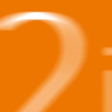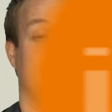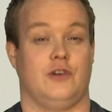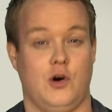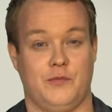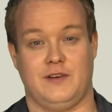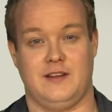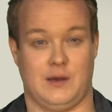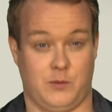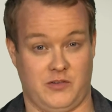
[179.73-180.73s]
So hopefully
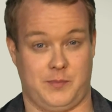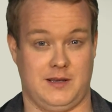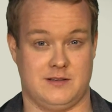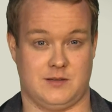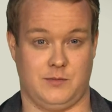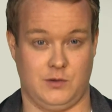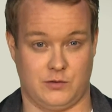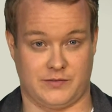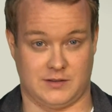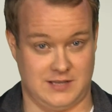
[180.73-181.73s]
there will have been some
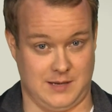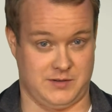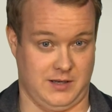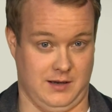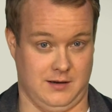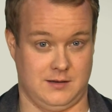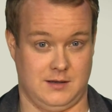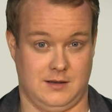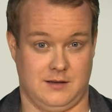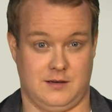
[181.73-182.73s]
useful tips here
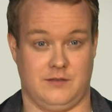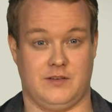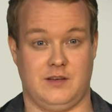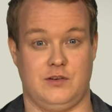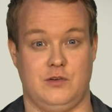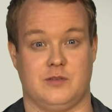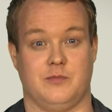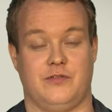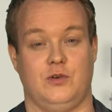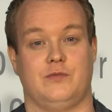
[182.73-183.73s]
that have given you some
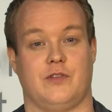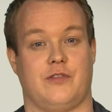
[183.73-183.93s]
food for